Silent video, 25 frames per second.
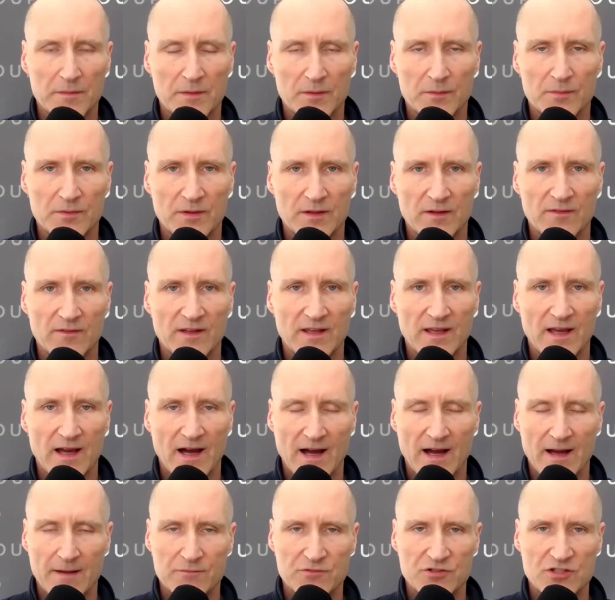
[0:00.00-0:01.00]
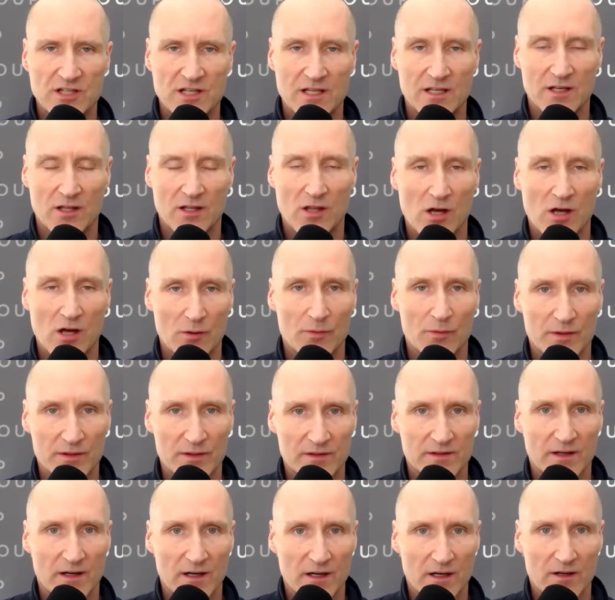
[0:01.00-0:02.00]
to Loup TV. I'm Gene along
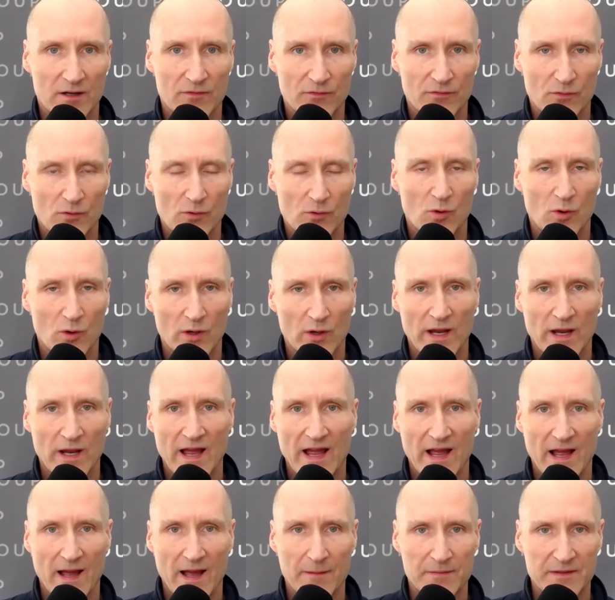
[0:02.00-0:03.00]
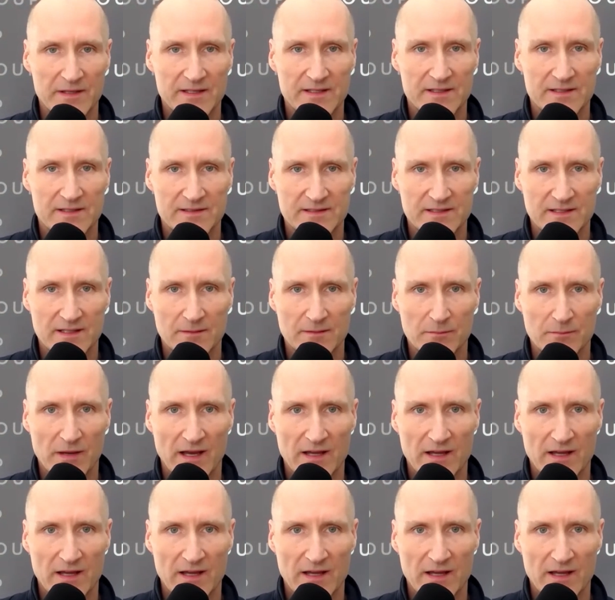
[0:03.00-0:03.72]
with Doug for Happy St.